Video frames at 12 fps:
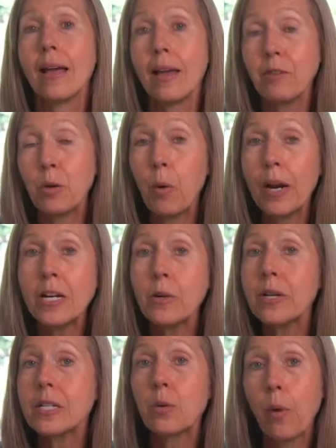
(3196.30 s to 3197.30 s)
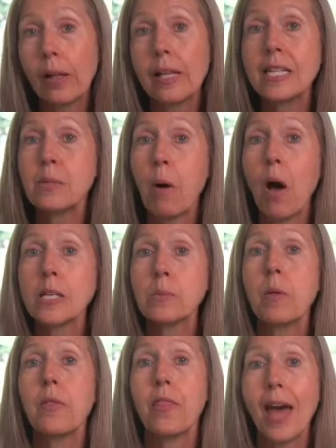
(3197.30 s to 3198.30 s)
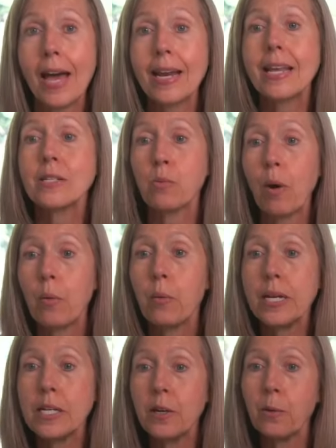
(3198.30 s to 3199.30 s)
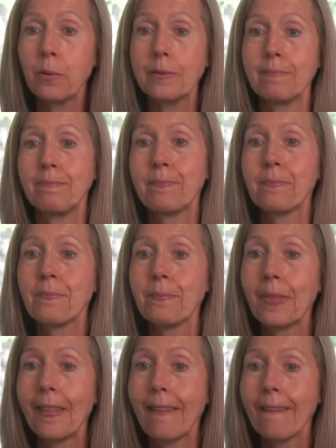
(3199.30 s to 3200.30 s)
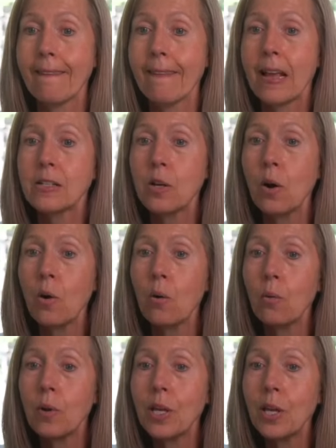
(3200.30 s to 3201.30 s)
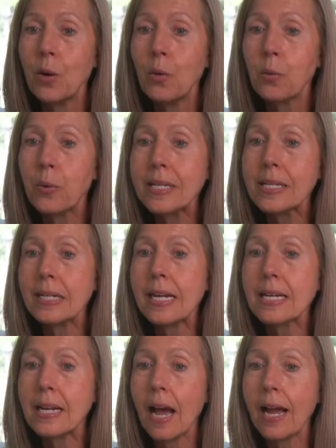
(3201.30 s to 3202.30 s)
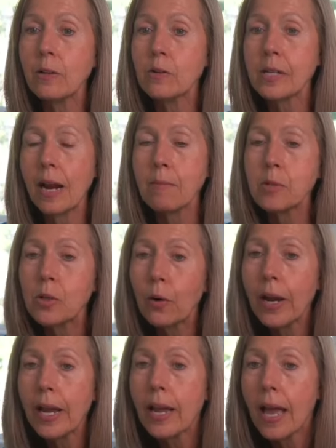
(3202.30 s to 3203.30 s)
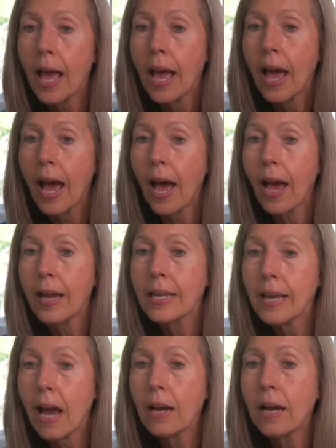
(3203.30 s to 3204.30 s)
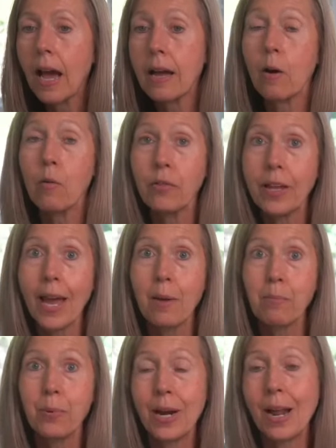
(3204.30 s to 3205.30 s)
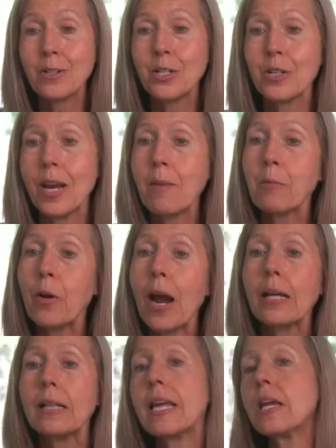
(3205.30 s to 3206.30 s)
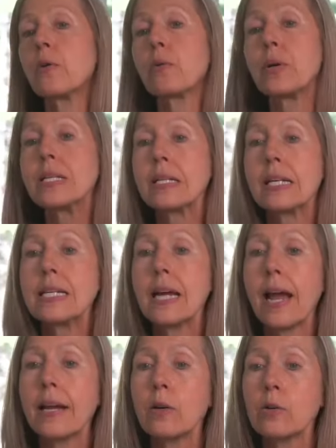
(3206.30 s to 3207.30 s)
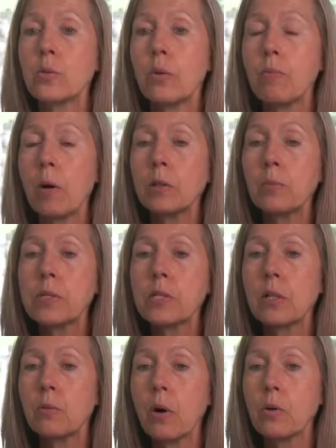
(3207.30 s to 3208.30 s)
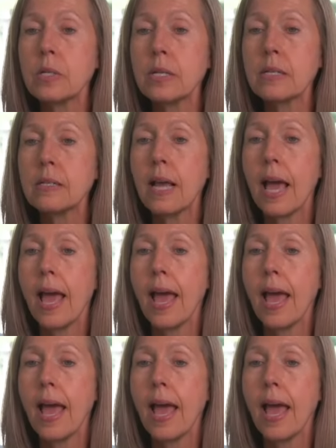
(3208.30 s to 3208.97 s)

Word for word: if you want to do it as quickly as possible, that is what we do. So you were recently diagnosed. I'm sorry, Young, hopefully I pronounced your name correctly. You were recently diagnosed with multiple sclerosis.